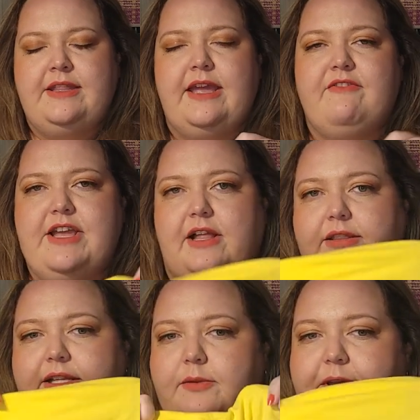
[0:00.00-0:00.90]
they have like a
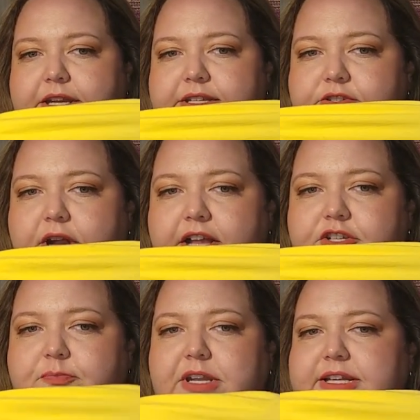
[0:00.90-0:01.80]
little bit of
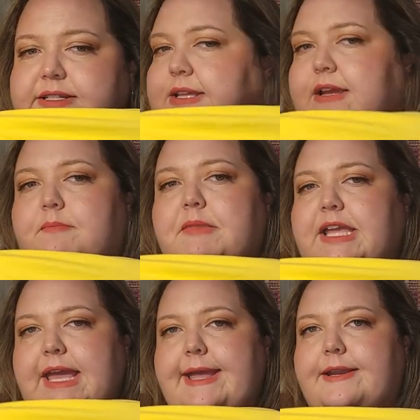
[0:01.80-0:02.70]
stretch, but it's like
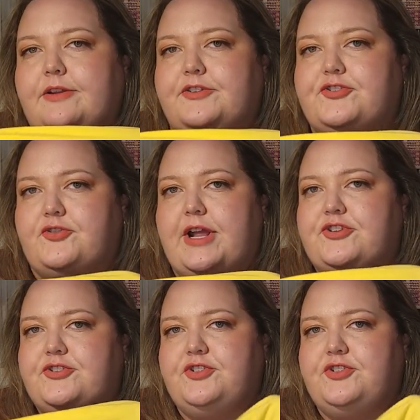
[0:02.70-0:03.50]
mechanical stretch.